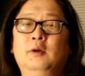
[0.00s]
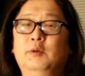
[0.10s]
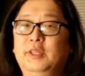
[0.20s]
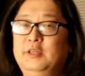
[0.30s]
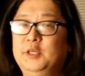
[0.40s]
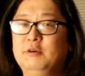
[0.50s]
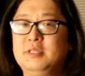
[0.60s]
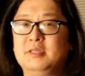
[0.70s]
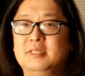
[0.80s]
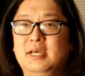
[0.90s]
What they
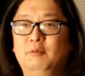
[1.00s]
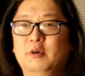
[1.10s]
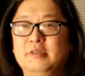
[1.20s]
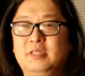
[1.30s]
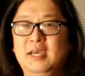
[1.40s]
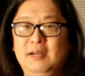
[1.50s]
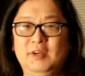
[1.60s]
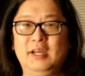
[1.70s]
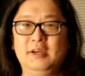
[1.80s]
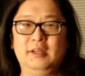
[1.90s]
chose instead was kind of
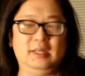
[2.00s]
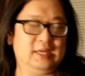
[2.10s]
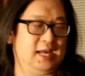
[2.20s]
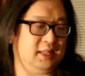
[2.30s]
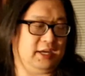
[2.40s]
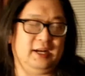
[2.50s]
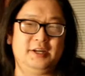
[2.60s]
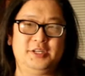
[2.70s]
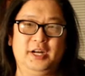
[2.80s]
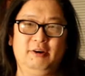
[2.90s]
an elegant
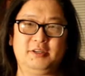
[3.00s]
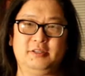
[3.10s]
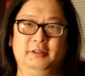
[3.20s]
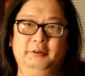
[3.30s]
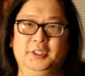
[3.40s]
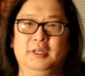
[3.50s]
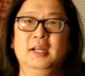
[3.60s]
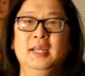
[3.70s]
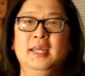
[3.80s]
engineering solution.